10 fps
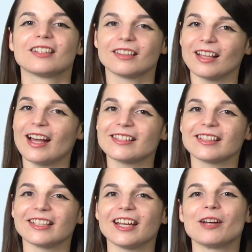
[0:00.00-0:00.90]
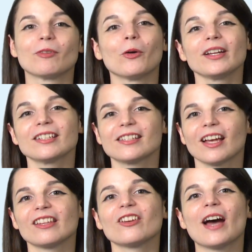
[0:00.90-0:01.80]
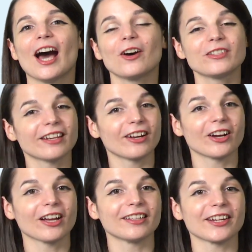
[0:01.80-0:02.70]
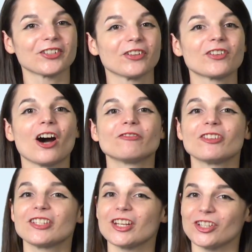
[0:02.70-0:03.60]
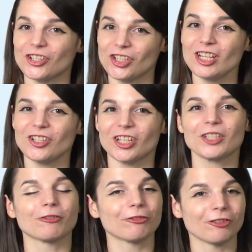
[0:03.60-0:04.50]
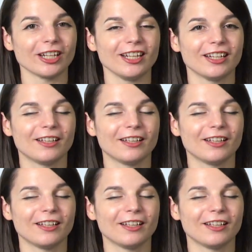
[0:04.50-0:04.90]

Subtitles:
Lastly, I'm going to tell you how to get our collection of conversation cheat sheets for free.